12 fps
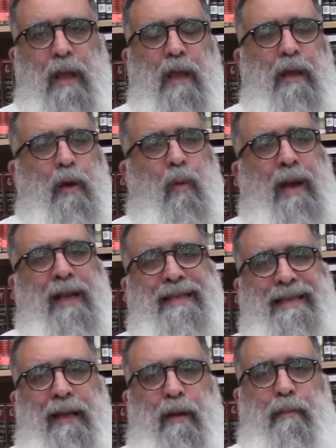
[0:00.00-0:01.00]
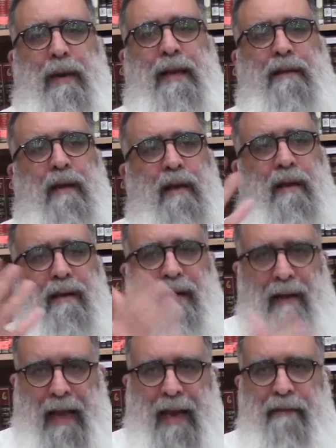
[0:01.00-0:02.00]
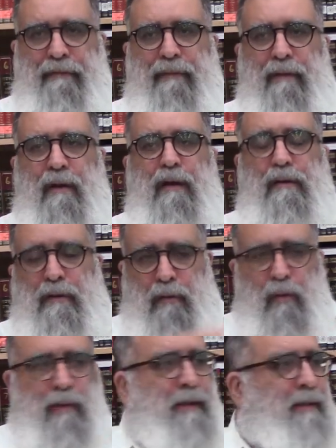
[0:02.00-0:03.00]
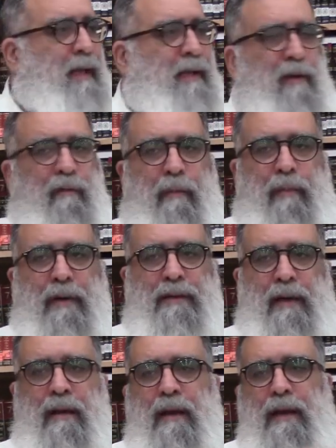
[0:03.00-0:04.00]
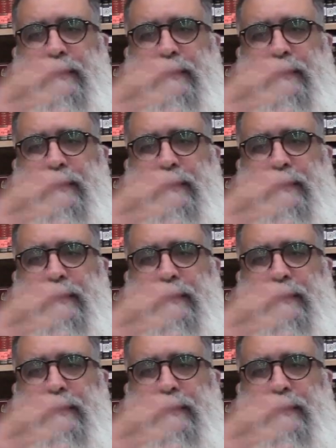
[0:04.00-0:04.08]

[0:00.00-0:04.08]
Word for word: You want to celebrate life through the death of a person?